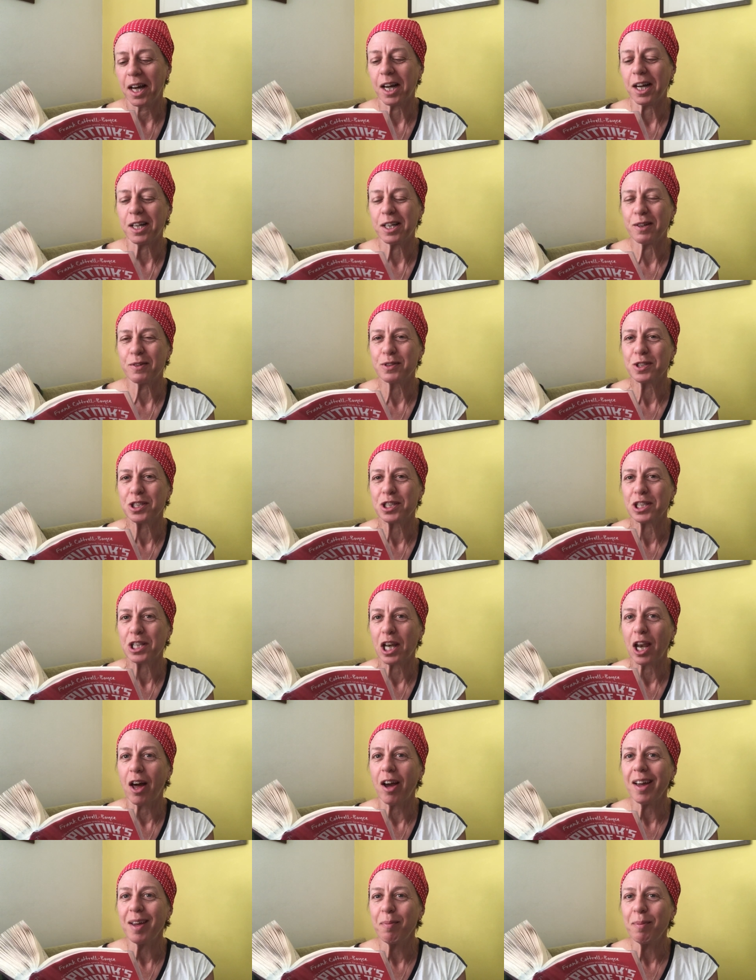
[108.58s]
kind of
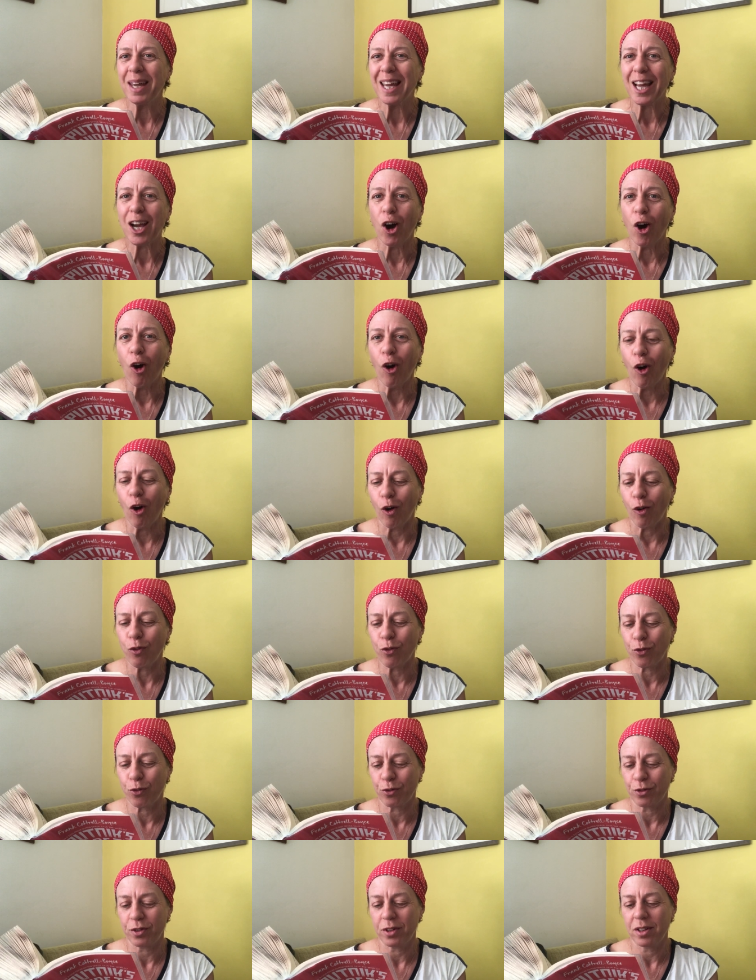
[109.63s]
slimy
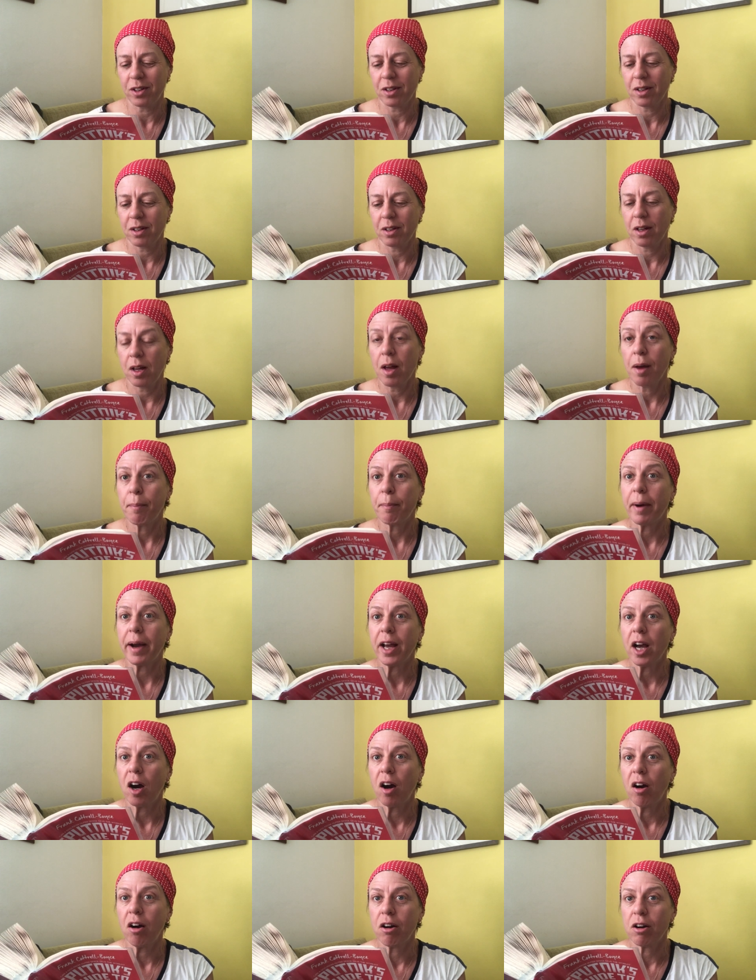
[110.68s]
cough. My
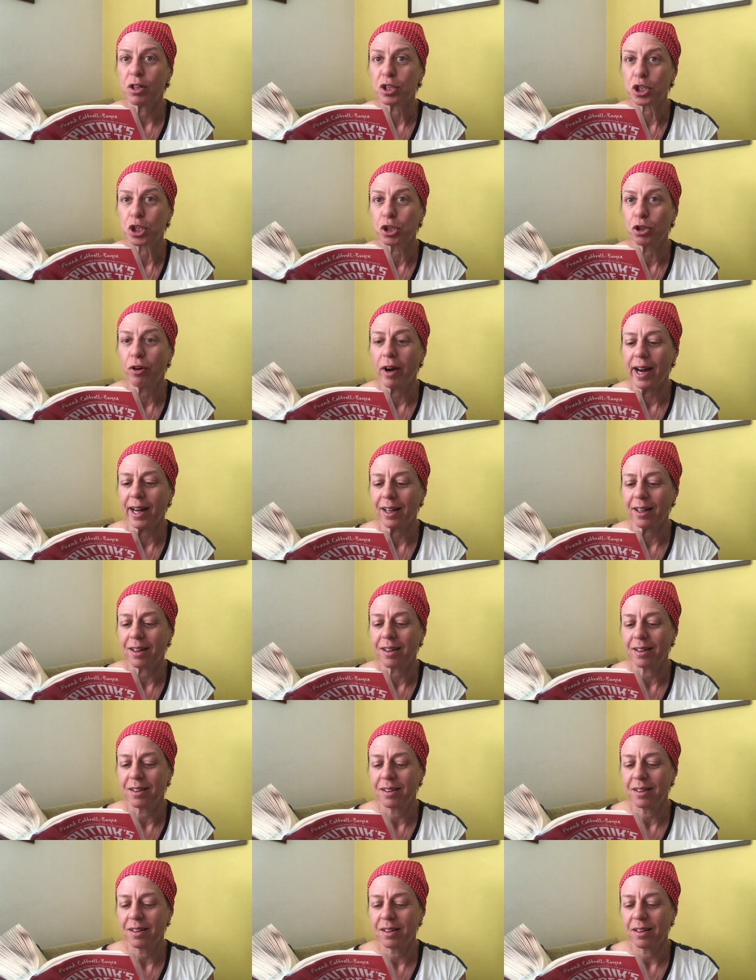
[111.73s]
heart shrank.
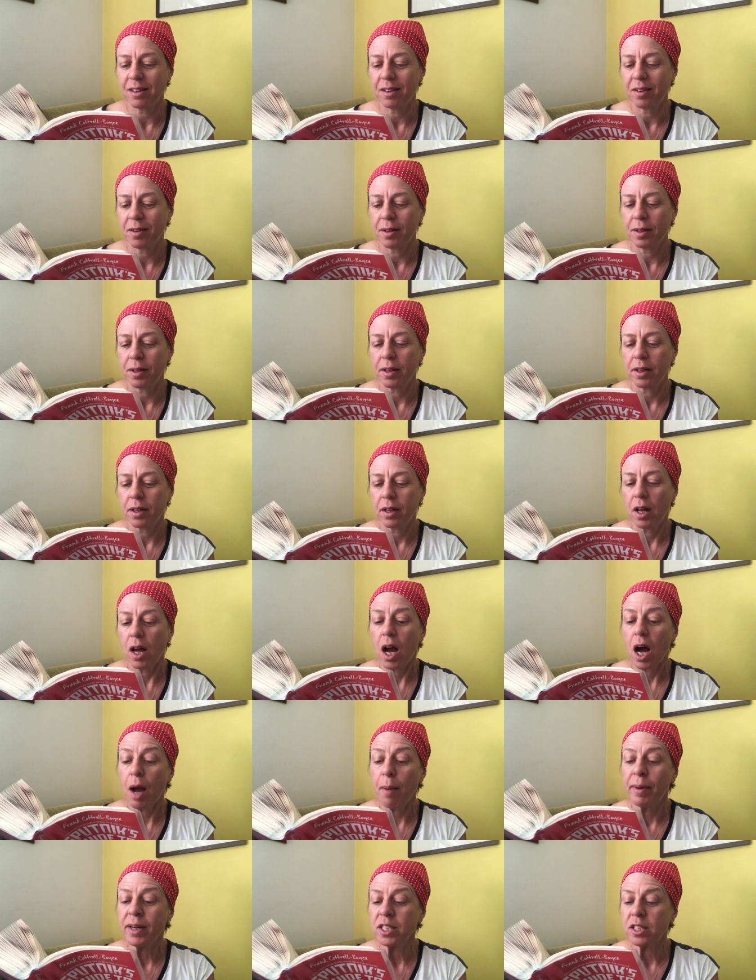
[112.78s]

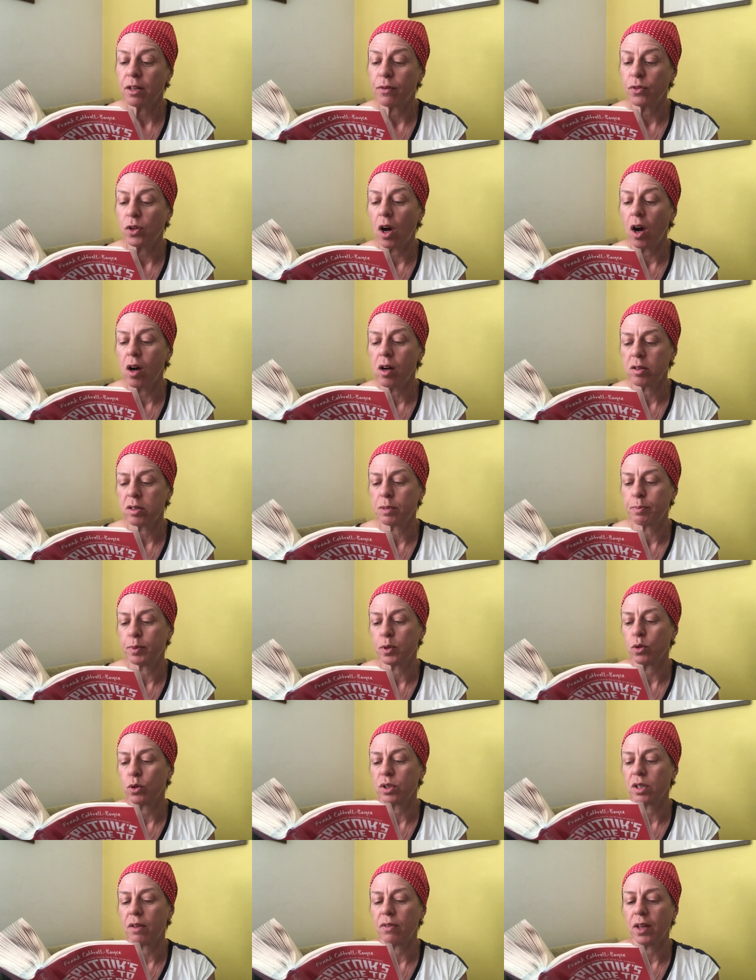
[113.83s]
I must have gasped
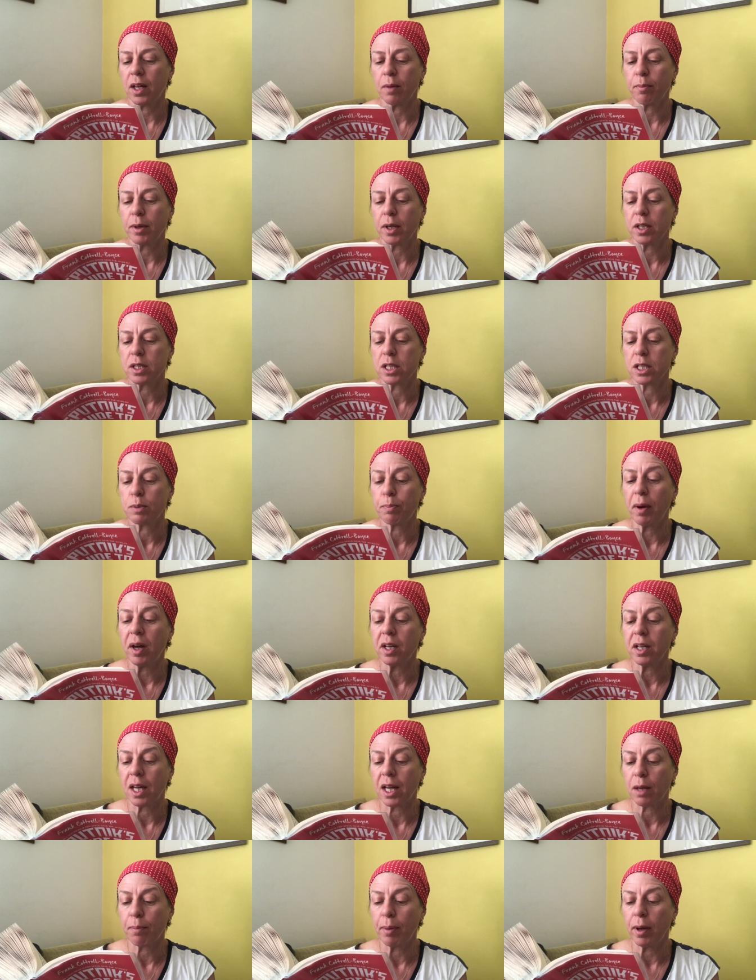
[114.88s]
or something because
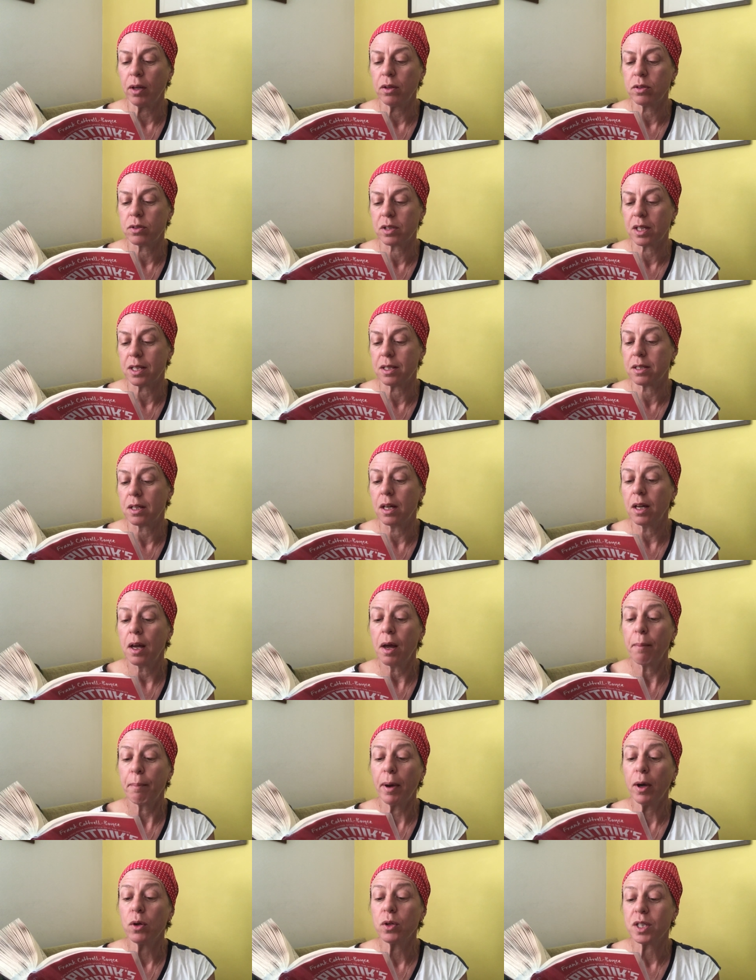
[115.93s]
Sputnik
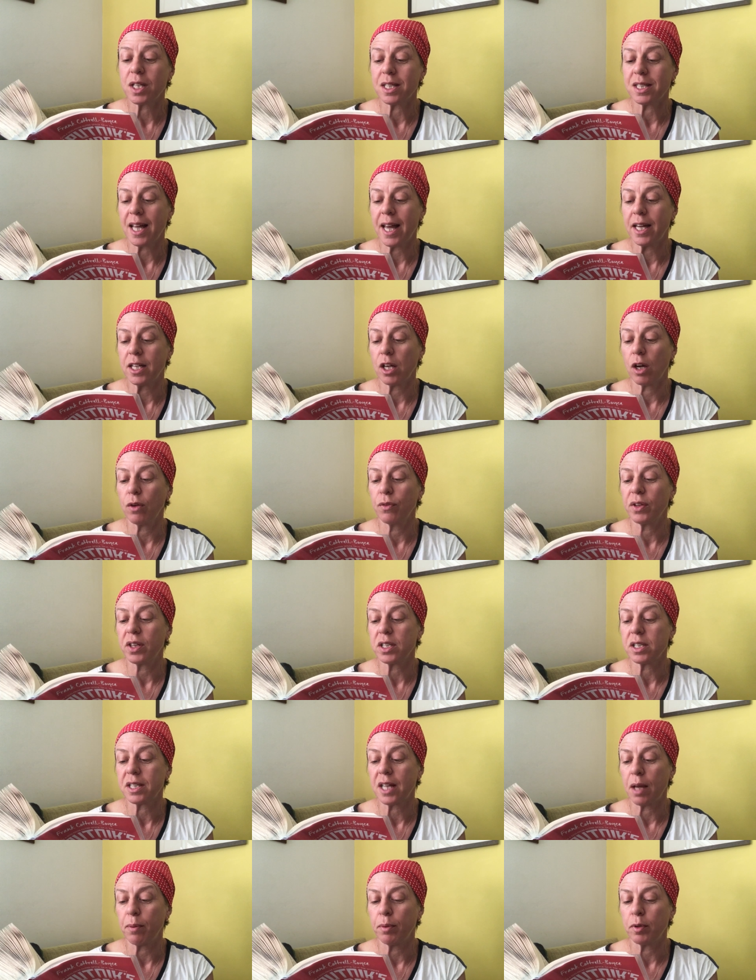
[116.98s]
poked his head over the
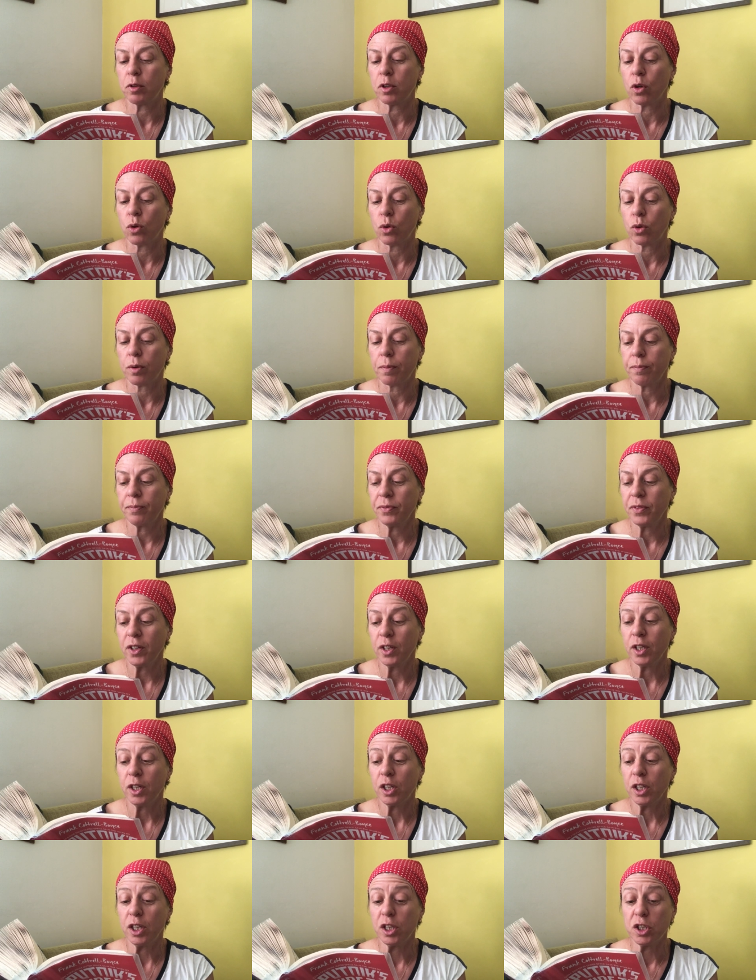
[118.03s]
stable door.
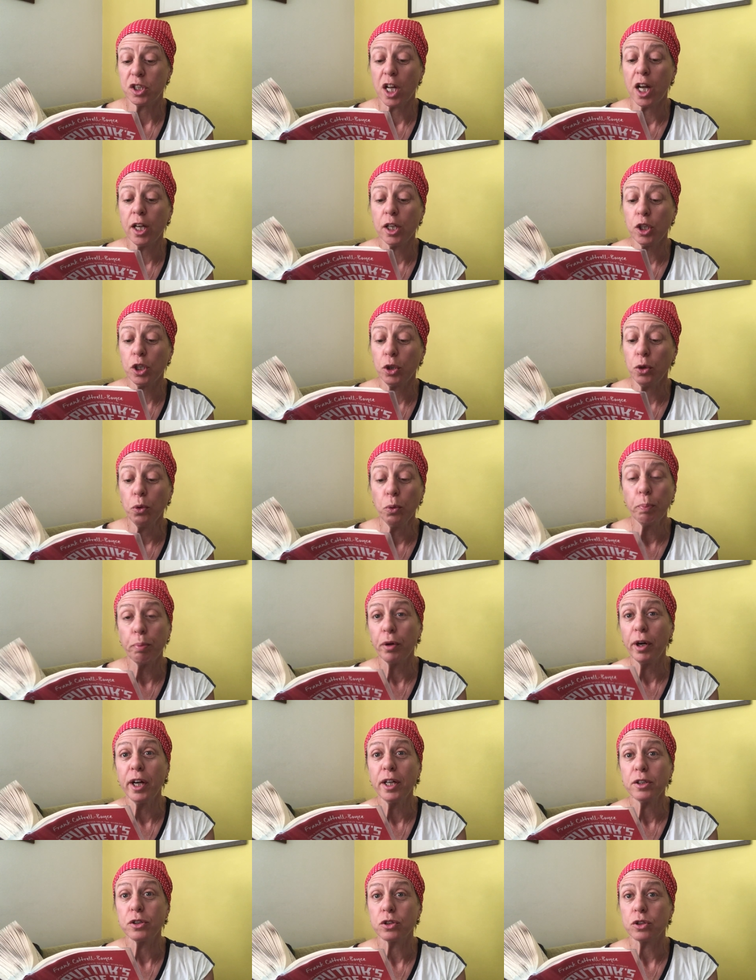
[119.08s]
Is that you,
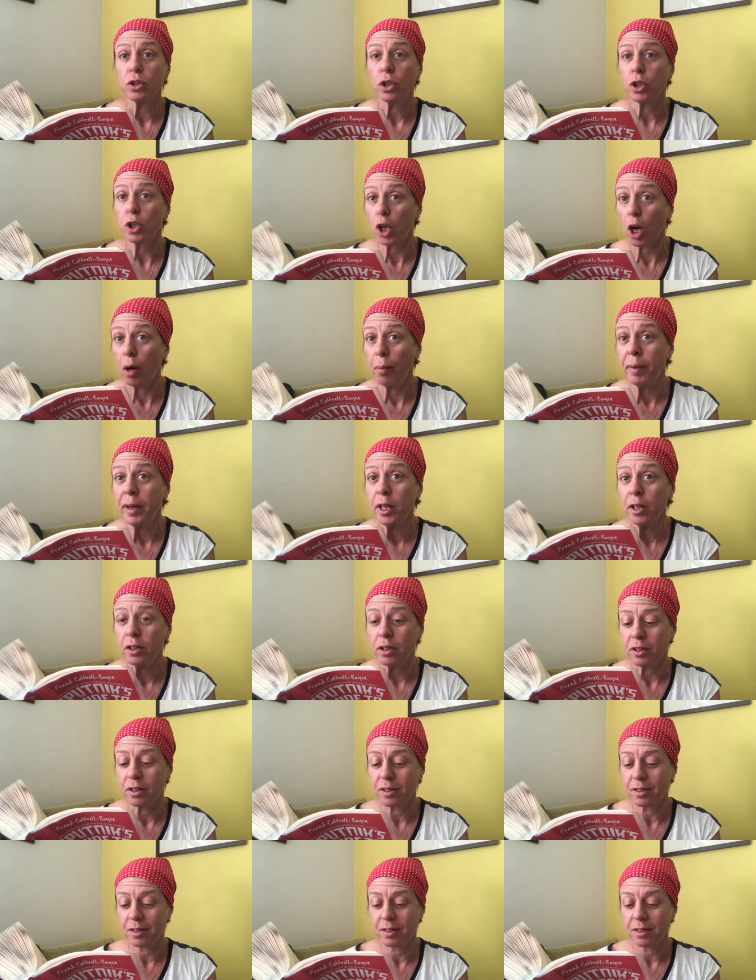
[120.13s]
Prez? come in.